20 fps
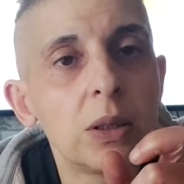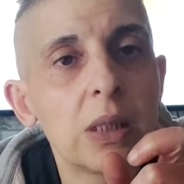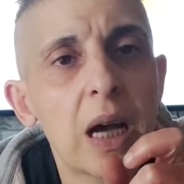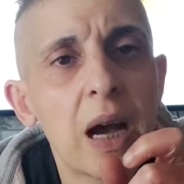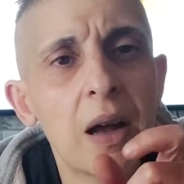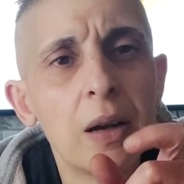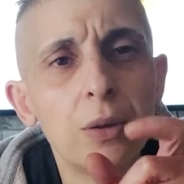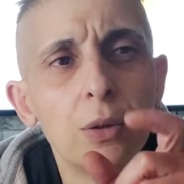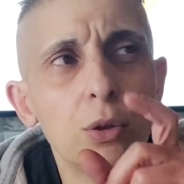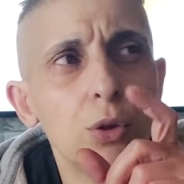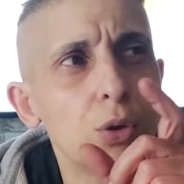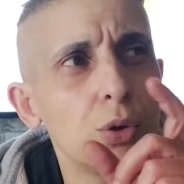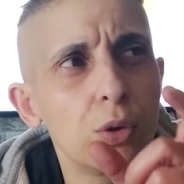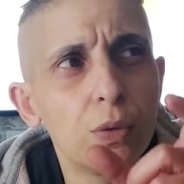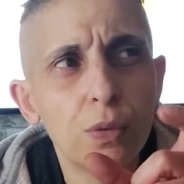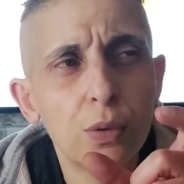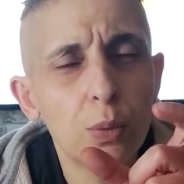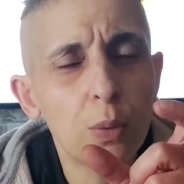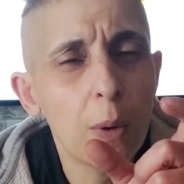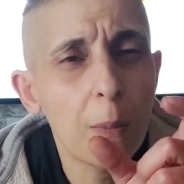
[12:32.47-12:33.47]
And there's
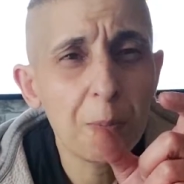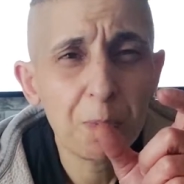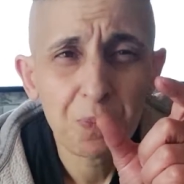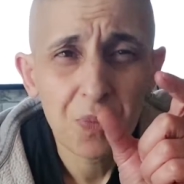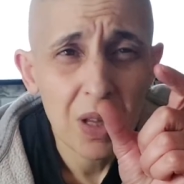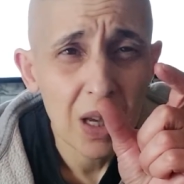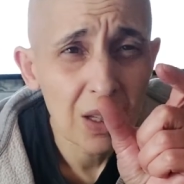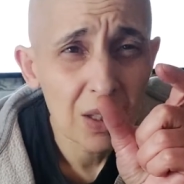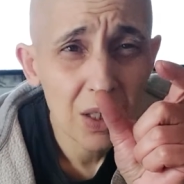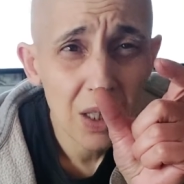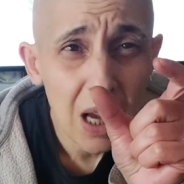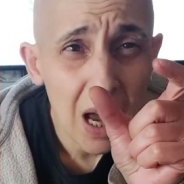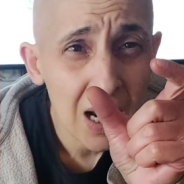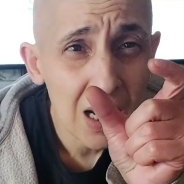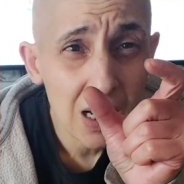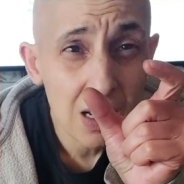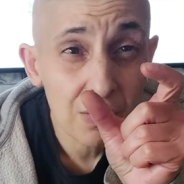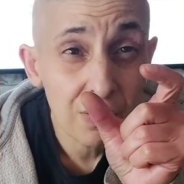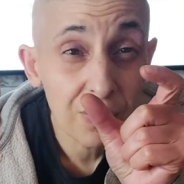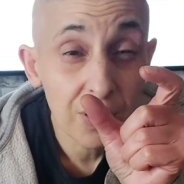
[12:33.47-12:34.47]
another one, a tiny
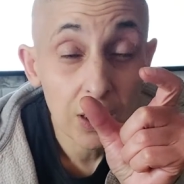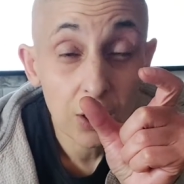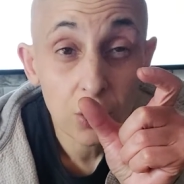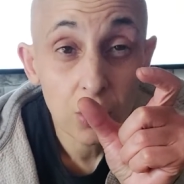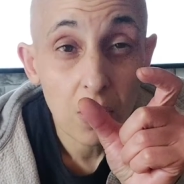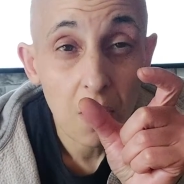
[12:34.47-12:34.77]
little fish.